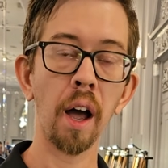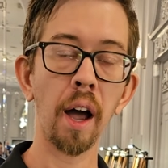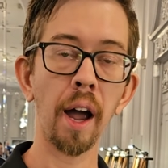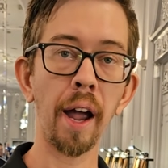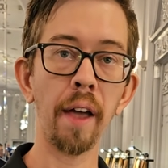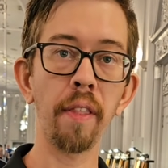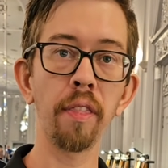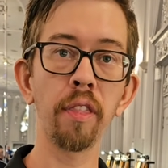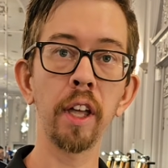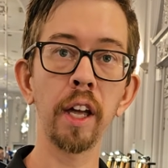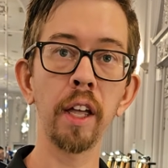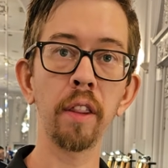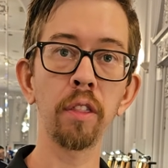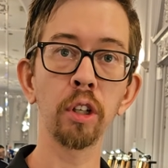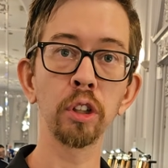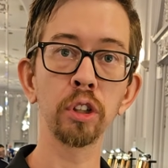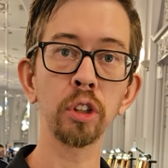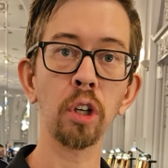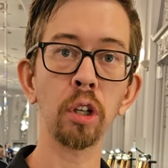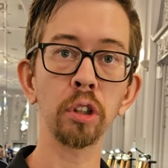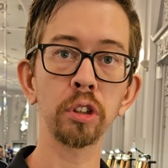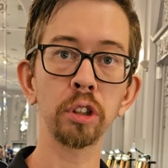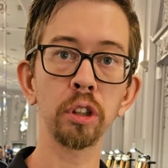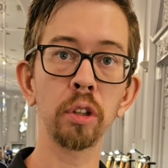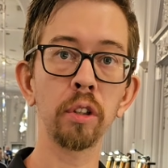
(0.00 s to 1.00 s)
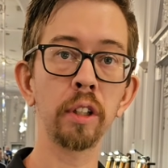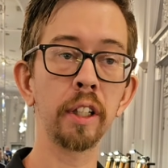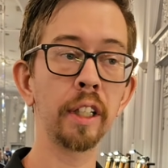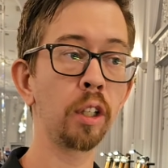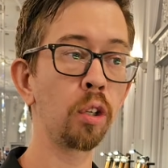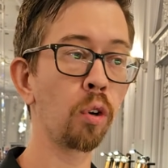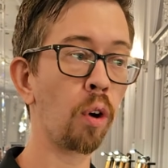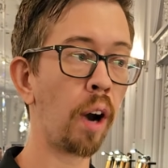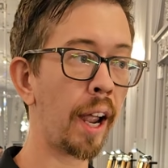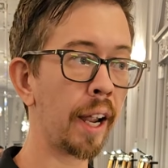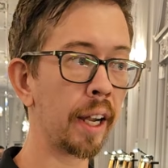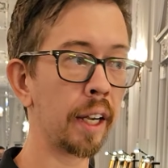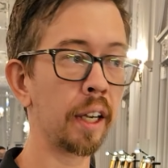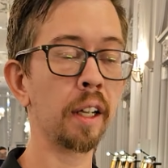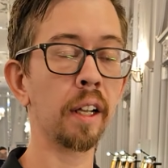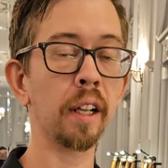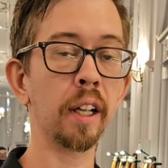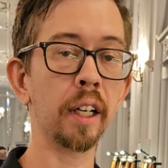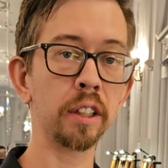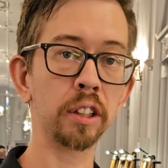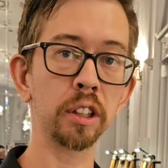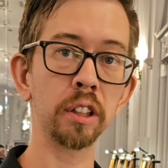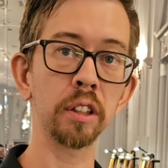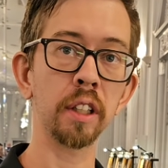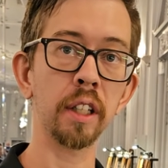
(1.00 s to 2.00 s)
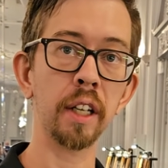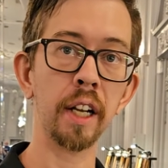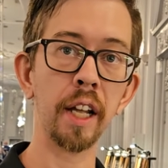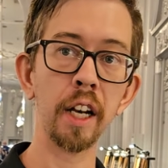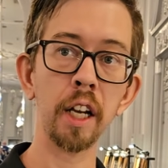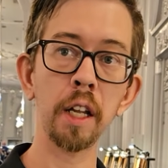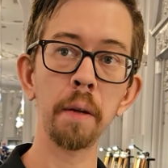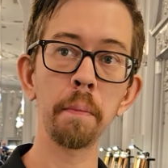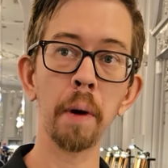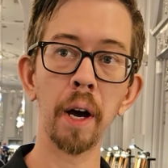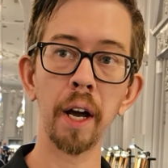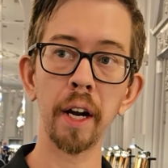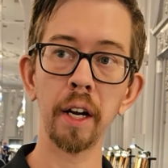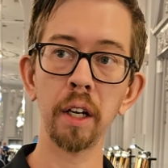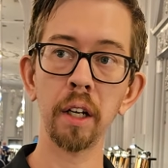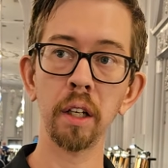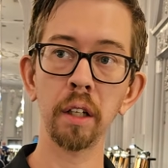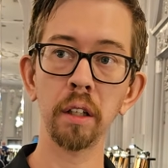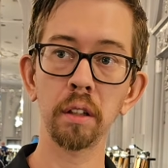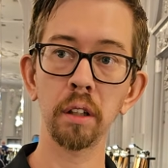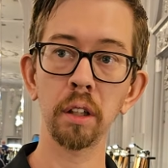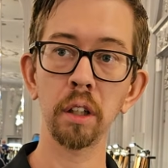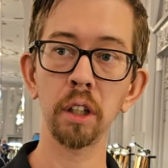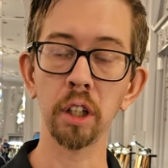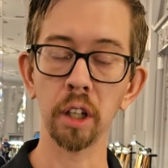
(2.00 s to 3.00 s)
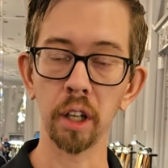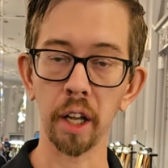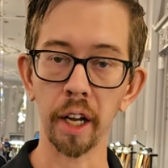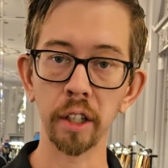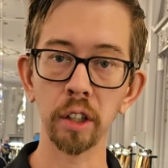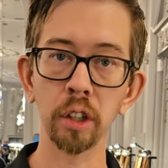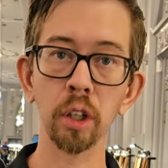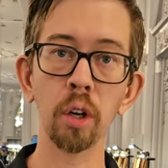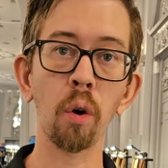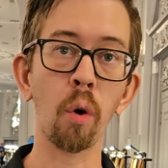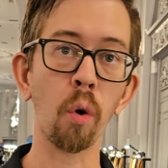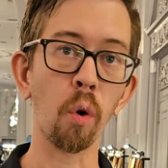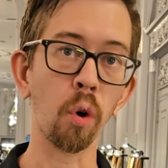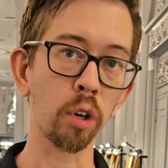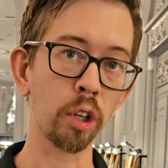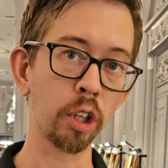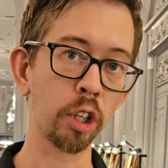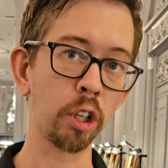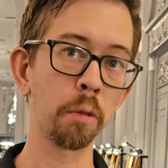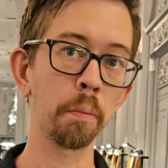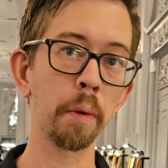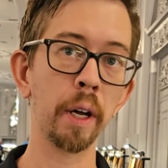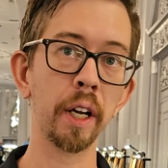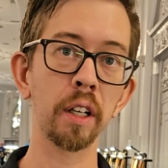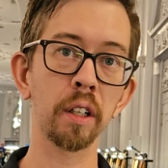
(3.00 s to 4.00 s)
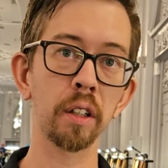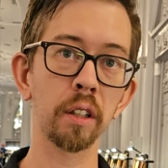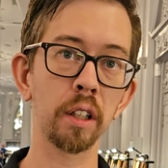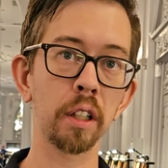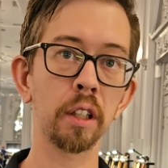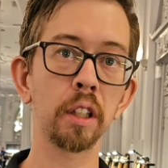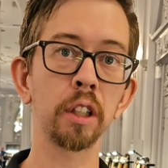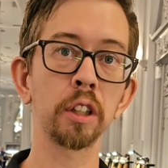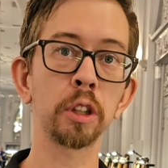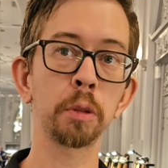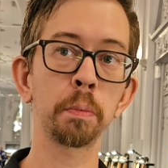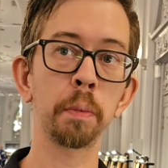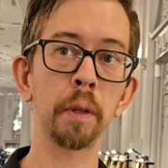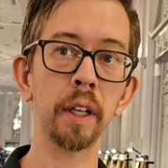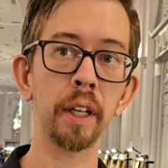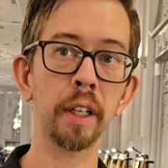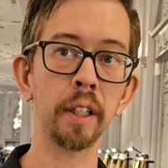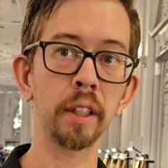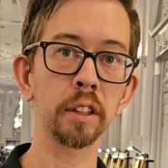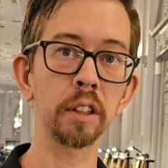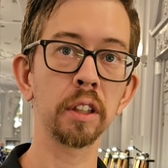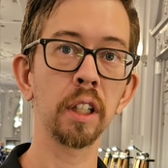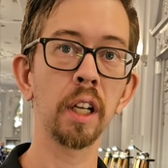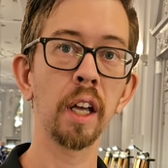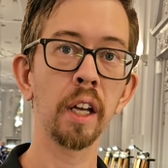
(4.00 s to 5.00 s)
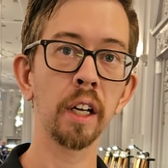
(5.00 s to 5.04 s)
And then there's also the grand collection that anybody, collector or cue maker that displays,